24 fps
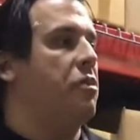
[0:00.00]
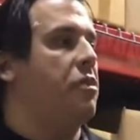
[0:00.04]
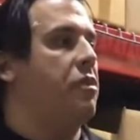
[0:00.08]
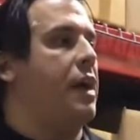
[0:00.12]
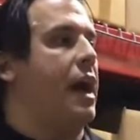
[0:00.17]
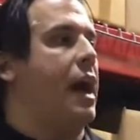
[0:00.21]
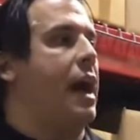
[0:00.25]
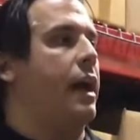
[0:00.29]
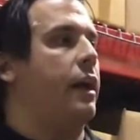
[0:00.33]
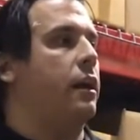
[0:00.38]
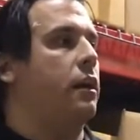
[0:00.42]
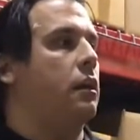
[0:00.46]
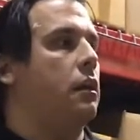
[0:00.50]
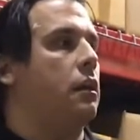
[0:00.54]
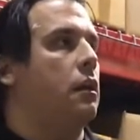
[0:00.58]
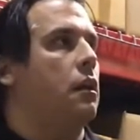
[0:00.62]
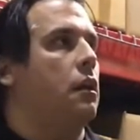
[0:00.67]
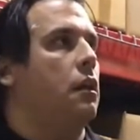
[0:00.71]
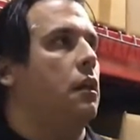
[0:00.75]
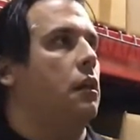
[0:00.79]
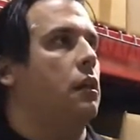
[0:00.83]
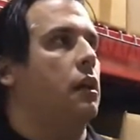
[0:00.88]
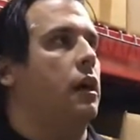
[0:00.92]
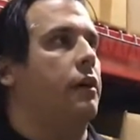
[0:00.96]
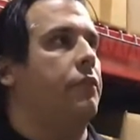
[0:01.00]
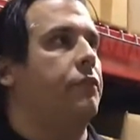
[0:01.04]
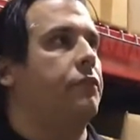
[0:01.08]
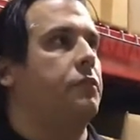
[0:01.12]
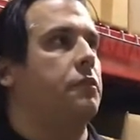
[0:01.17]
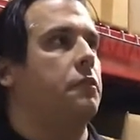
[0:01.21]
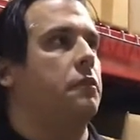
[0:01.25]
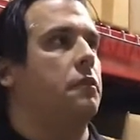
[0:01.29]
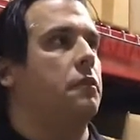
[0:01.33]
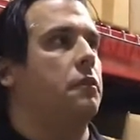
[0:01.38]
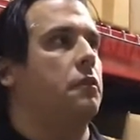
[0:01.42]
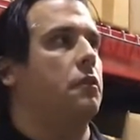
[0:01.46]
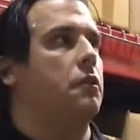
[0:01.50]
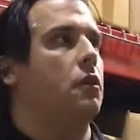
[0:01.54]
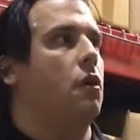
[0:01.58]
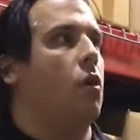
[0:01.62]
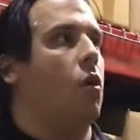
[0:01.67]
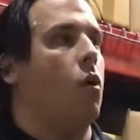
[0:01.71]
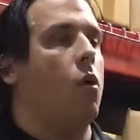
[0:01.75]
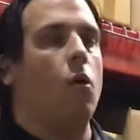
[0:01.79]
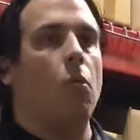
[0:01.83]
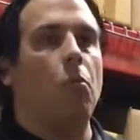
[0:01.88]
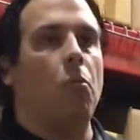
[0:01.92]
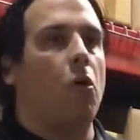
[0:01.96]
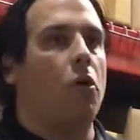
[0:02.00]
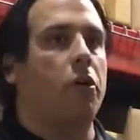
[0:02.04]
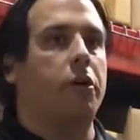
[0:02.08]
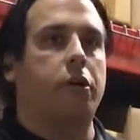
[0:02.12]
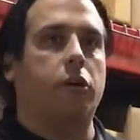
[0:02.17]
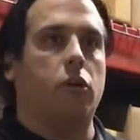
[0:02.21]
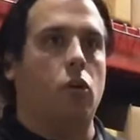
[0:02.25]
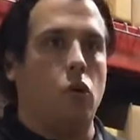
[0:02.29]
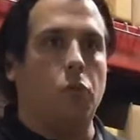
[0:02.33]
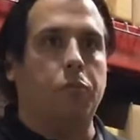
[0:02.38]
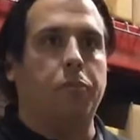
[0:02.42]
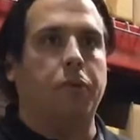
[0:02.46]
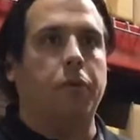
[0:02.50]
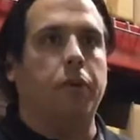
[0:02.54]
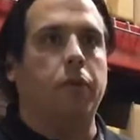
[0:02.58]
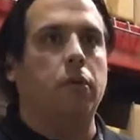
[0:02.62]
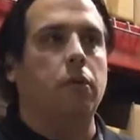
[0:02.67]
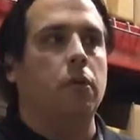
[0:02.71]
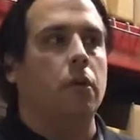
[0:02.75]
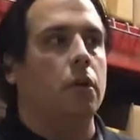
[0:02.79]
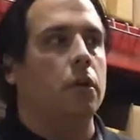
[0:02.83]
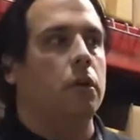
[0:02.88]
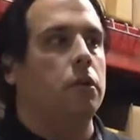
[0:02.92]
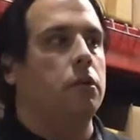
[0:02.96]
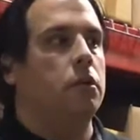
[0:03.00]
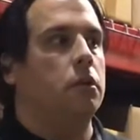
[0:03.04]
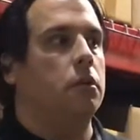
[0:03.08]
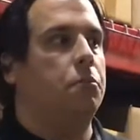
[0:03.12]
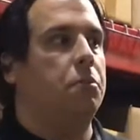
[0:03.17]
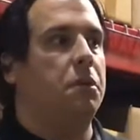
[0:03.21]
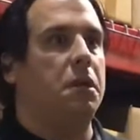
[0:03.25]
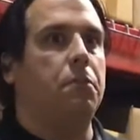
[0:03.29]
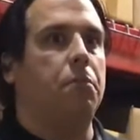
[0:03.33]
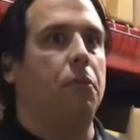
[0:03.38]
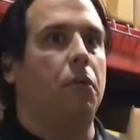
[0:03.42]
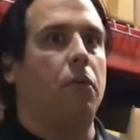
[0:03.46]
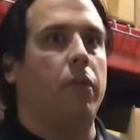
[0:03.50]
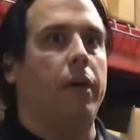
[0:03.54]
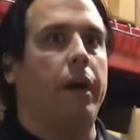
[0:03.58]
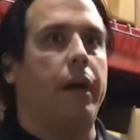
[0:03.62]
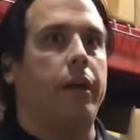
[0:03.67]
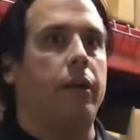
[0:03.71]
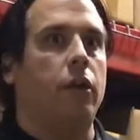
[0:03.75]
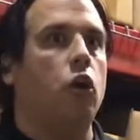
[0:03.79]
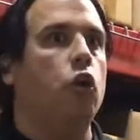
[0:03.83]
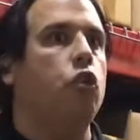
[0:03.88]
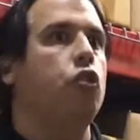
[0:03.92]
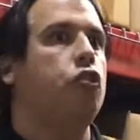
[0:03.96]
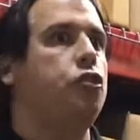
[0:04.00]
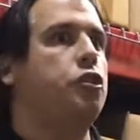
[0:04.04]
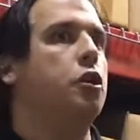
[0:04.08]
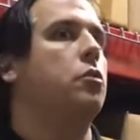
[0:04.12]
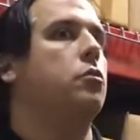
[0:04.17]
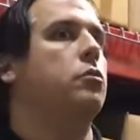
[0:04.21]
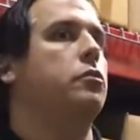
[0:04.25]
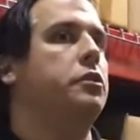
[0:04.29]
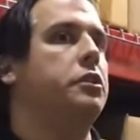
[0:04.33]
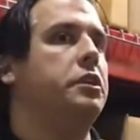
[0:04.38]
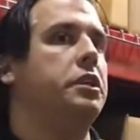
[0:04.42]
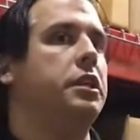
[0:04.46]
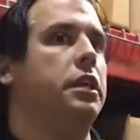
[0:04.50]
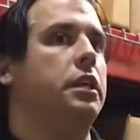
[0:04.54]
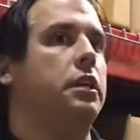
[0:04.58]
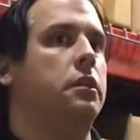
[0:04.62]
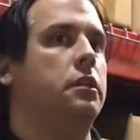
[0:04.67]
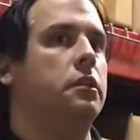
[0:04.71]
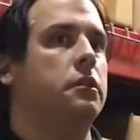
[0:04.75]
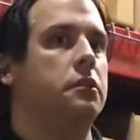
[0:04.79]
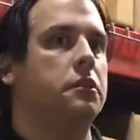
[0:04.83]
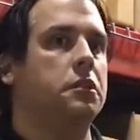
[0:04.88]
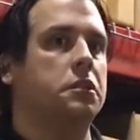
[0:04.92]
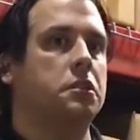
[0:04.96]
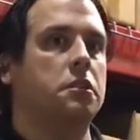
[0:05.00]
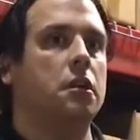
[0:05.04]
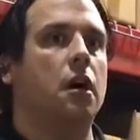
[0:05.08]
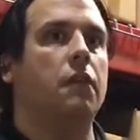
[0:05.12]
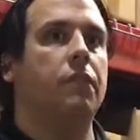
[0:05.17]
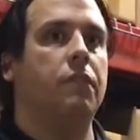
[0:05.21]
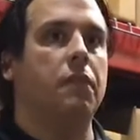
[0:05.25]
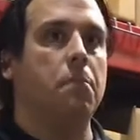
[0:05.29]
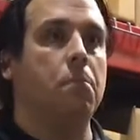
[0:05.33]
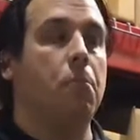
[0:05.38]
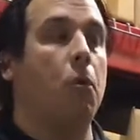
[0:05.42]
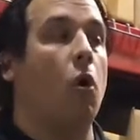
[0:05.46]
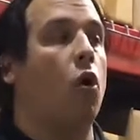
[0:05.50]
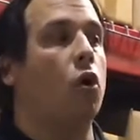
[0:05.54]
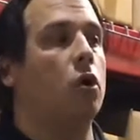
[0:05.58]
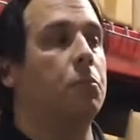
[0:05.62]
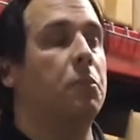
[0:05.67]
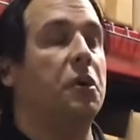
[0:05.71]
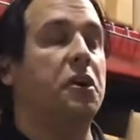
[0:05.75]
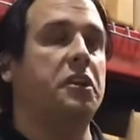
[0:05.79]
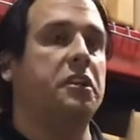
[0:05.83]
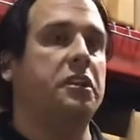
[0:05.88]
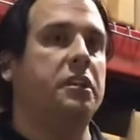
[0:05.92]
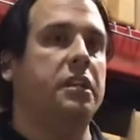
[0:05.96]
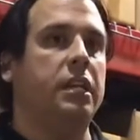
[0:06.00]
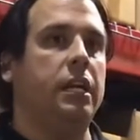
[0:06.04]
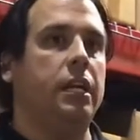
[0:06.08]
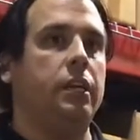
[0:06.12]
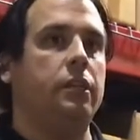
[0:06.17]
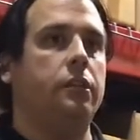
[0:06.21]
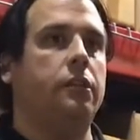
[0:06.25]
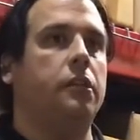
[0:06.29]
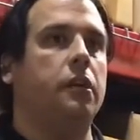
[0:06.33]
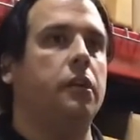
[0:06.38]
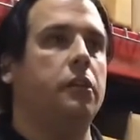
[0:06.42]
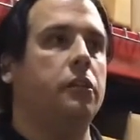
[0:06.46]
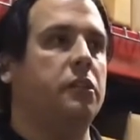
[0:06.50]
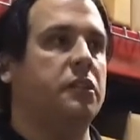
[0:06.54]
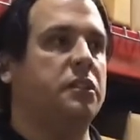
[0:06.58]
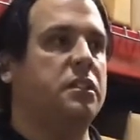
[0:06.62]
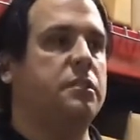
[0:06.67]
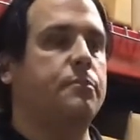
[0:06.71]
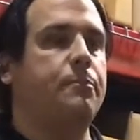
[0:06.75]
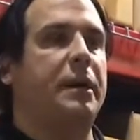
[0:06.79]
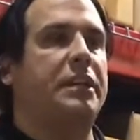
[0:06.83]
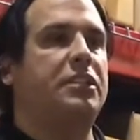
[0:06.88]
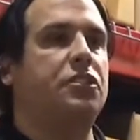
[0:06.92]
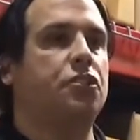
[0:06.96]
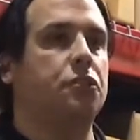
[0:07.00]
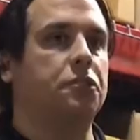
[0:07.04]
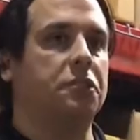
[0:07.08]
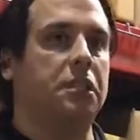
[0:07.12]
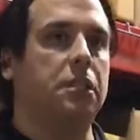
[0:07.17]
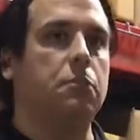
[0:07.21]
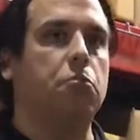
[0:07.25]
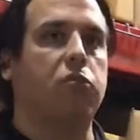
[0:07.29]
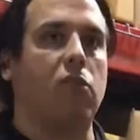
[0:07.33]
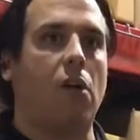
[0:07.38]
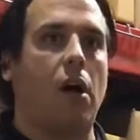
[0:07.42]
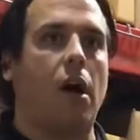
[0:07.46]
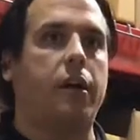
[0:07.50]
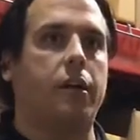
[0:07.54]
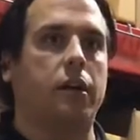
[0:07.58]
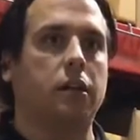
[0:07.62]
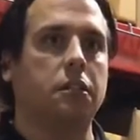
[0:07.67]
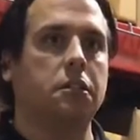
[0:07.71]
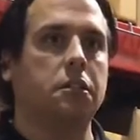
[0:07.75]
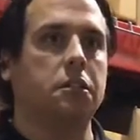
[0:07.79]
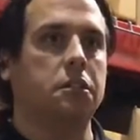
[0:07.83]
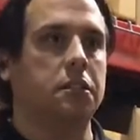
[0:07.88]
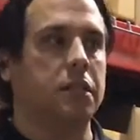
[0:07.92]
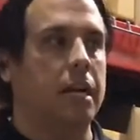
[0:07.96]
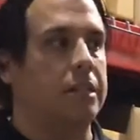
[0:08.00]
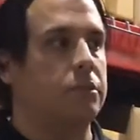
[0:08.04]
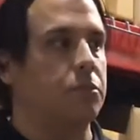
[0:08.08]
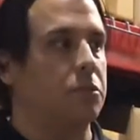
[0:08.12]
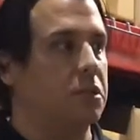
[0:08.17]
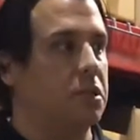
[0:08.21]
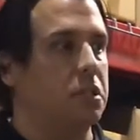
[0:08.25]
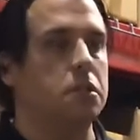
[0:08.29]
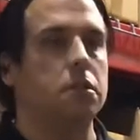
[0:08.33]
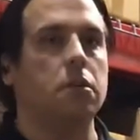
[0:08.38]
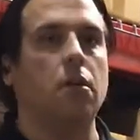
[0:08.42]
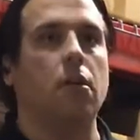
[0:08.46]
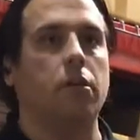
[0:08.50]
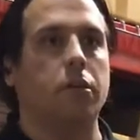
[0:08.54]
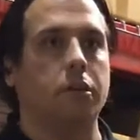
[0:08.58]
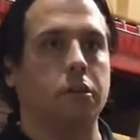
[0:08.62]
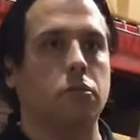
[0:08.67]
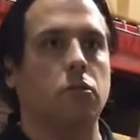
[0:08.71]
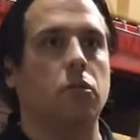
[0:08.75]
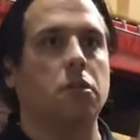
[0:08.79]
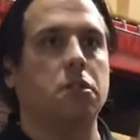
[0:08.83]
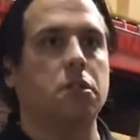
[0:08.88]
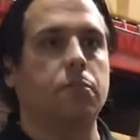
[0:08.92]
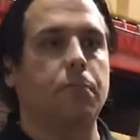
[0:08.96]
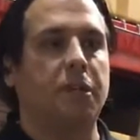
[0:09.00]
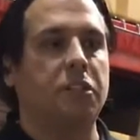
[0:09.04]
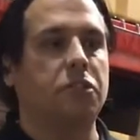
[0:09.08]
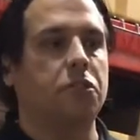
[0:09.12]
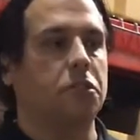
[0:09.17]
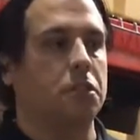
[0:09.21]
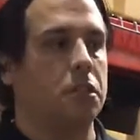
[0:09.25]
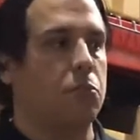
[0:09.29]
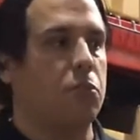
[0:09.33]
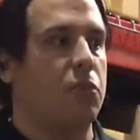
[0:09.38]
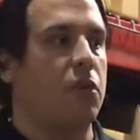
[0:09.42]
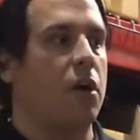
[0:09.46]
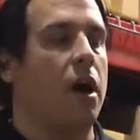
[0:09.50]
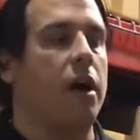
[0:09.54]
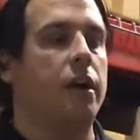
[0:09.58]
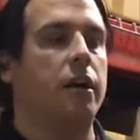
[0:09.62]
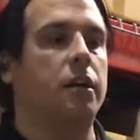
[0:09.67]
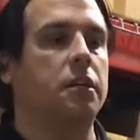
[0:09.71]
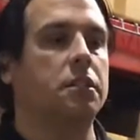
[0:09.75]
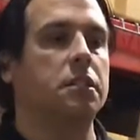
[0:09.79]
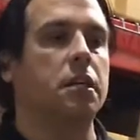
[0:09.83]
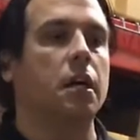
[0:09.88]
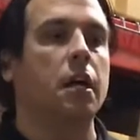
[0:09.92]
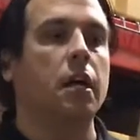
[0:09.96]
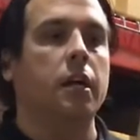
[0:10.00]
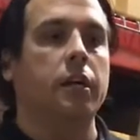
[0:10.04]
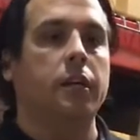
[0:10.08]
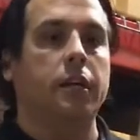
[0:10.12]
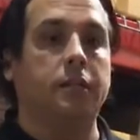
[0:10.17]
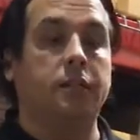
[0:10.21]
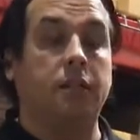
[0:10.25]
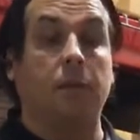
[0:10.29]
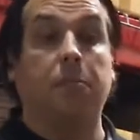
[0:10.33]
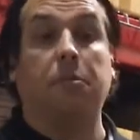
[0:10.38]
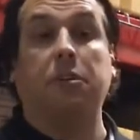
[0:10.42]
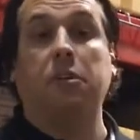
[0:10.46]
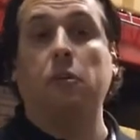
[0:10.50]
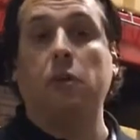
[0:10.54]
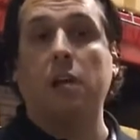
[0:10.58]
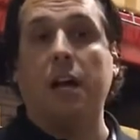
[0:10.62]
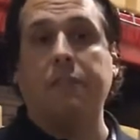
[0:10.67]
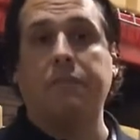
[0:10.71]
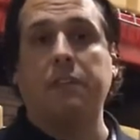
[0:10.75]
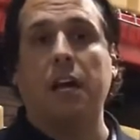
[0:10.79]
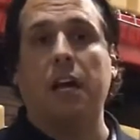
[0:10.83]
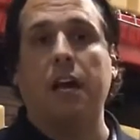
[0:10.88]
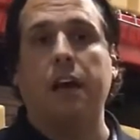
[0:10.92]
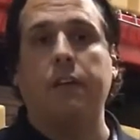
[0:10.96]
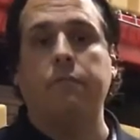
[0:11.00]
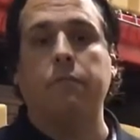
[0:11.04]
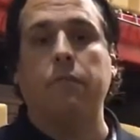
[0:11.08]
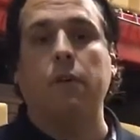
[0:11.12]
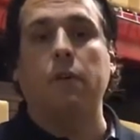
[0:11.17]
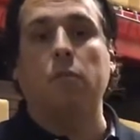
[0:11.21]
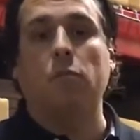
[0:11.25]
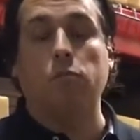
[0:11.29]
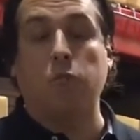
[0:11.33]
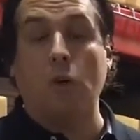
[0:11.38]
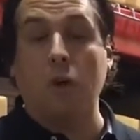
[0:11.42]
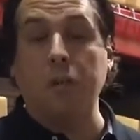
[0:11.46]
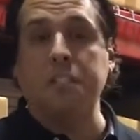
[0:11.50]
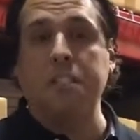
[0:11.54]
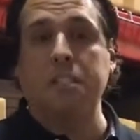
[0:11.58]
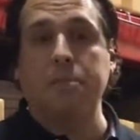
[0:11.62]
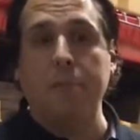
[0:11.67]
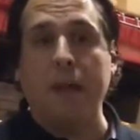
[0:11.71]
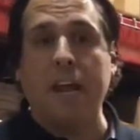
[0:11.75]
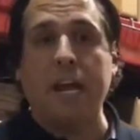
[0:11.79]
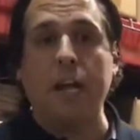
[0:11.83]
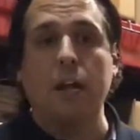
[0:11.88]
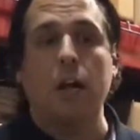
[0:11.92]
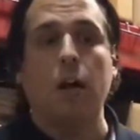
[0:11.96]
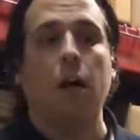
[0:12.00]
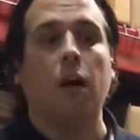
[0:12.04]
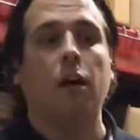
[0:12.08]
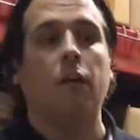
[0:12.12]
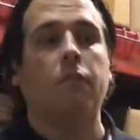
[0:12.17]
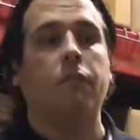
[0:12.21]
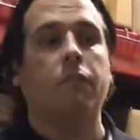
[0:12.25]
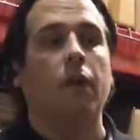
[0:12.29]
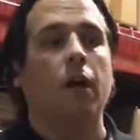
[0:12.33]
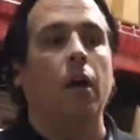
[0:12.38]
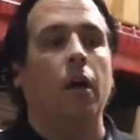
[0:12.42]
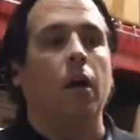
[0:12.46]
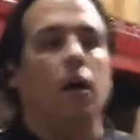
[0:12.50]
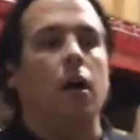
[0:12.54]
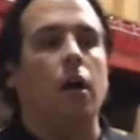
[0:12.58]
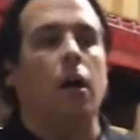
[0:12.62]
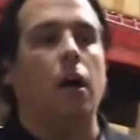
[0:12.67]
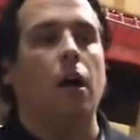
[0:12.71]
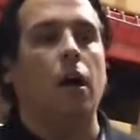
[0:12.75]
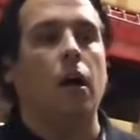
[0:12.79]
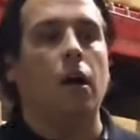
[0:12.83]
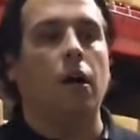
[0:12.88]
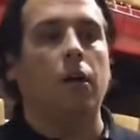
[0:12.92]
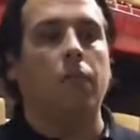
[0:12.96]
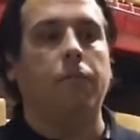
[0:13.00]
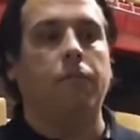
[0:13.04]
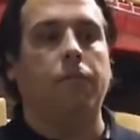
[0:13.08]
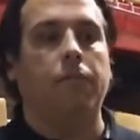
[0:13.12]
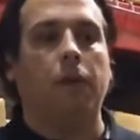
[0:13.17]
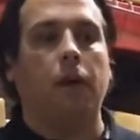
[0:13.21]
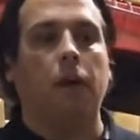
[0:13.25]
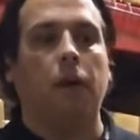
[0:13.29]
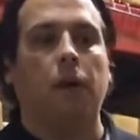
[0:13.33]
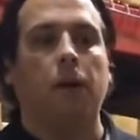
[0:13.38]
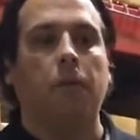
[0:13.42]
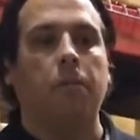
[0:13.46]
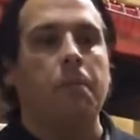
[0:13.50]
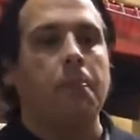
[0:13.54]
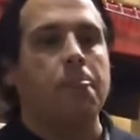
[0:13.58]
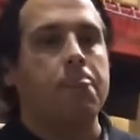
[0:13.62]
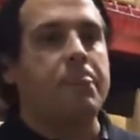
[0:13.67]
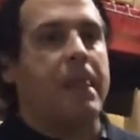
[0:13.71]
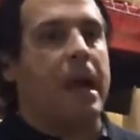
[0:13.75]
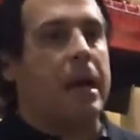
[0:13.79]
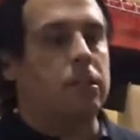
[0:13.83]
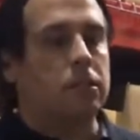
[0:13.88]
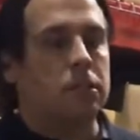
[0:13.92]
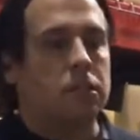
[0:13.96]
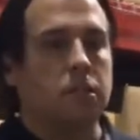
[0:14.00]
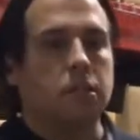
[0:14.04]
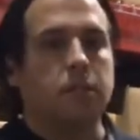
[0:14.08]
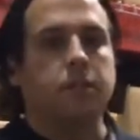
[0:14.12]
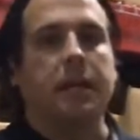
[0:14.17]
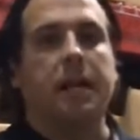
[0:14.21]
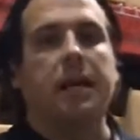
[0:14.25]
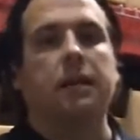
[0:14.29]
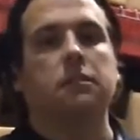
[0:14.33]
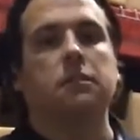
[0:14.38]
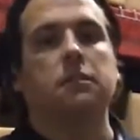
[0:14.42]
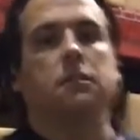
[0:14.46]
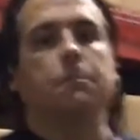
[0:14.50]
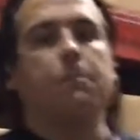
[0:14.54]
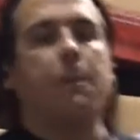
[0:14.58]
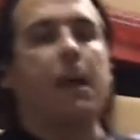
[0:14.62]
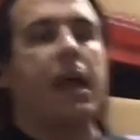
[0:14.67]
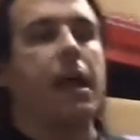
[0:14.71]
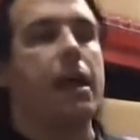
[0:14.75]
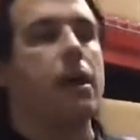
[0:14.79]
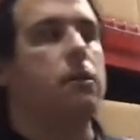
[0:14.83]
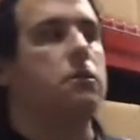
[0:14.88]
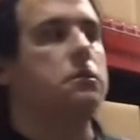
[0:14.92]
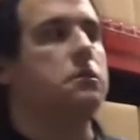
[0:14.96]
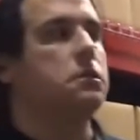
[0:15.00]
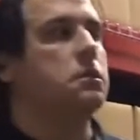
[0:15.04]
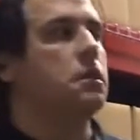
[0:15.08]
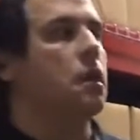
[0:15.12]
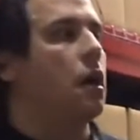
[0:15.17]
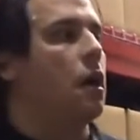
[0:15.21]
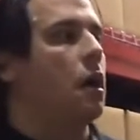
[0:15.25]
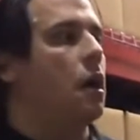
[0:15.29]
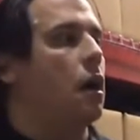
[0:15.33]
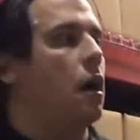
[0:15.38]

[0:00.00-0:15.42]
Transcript: That left a whole market open to people that don't need the stuff in bulk, but need the specialty products, because that's what these are. These are all specialty products that typically you'd have to have runs made of thousands and thousands of pounds.